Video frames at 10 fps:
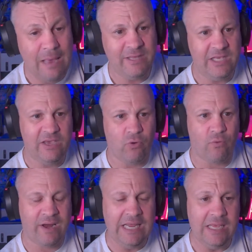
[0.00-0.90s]
of the year
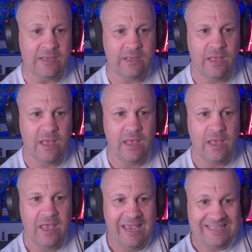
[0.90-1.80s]
already?
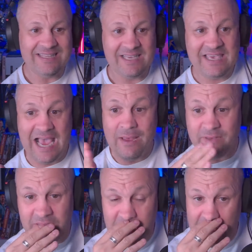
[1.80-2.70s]
Is it the game
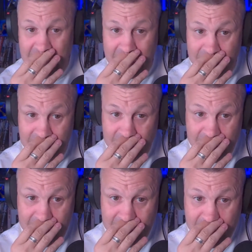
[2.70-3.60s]
of the year?
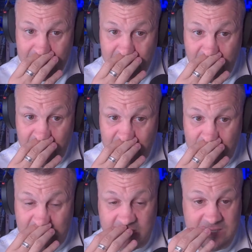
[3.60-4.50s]

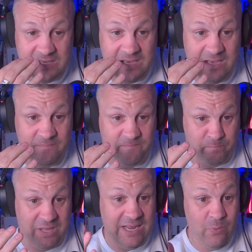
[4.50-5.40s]
Because it
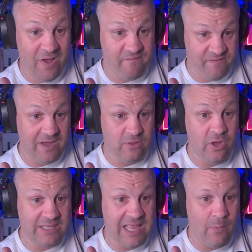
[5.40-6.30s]
bloody well felt
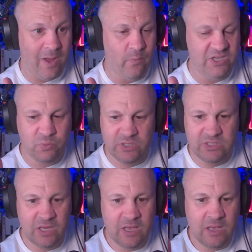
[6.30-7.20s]
like that one, which
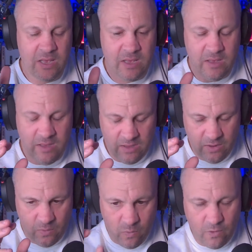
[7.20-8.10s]
was
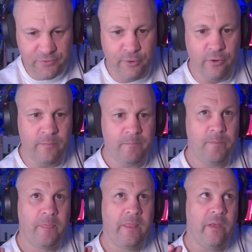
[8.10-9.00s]
Hawthorn,
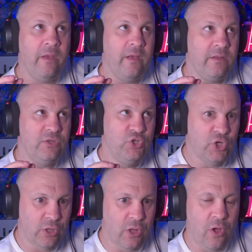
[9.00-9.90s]

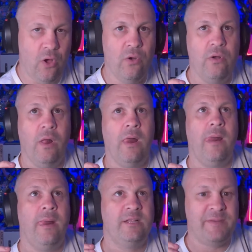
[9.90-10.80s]
Geelong.
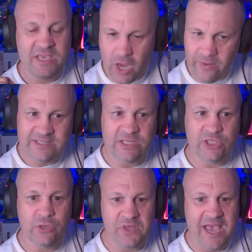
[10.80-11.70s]
It's been going since
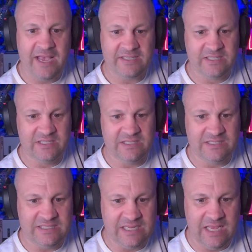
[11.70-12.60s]

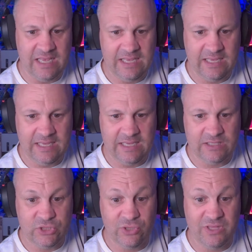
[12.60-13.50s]

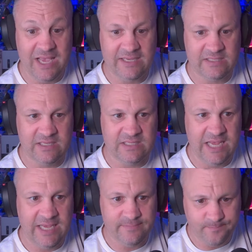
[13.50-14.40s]

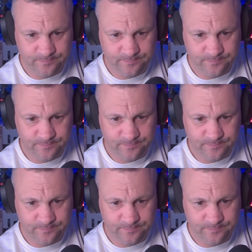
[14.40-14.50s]
2010.